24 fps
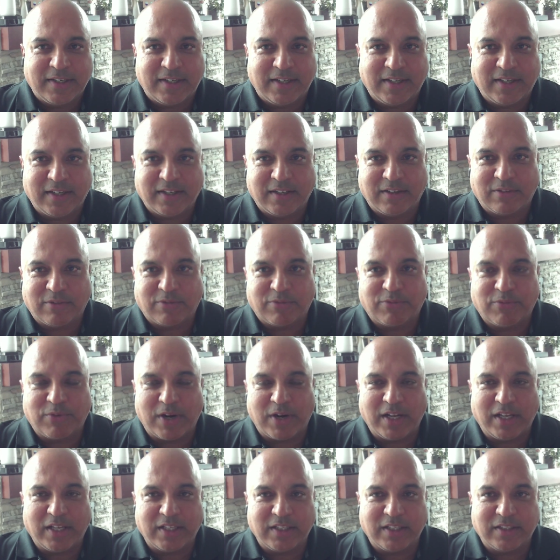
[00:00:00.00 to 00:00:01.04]
And
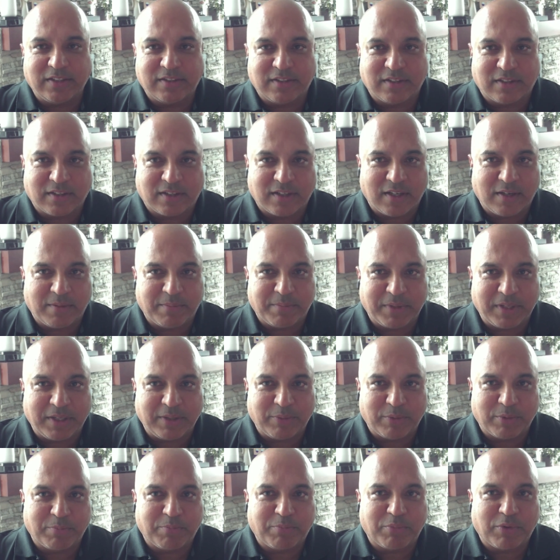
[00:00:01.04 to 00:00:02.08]
friendlies to the company
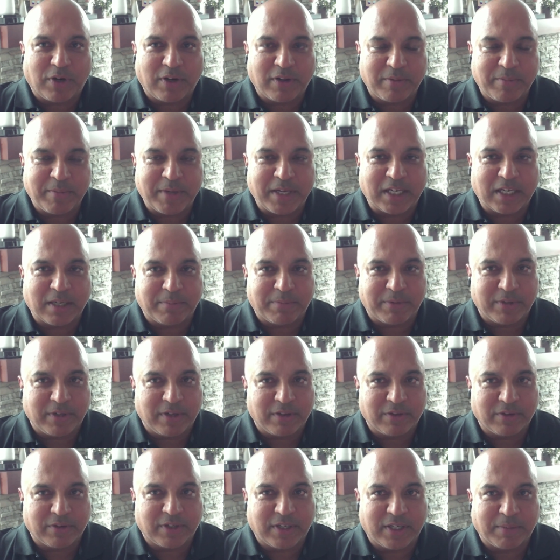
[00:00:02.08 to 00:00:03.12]
would probably make up
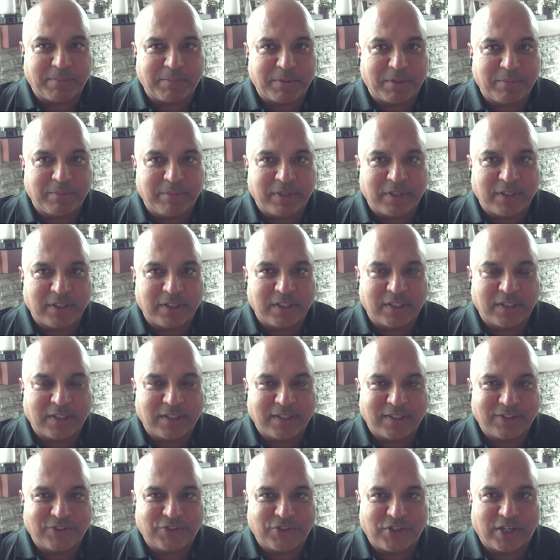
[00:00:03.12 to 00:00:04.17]
another couple of million
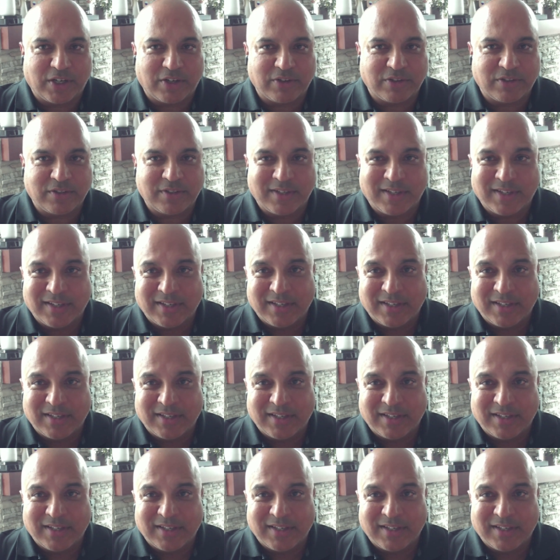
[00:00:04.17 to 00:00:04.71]
shares.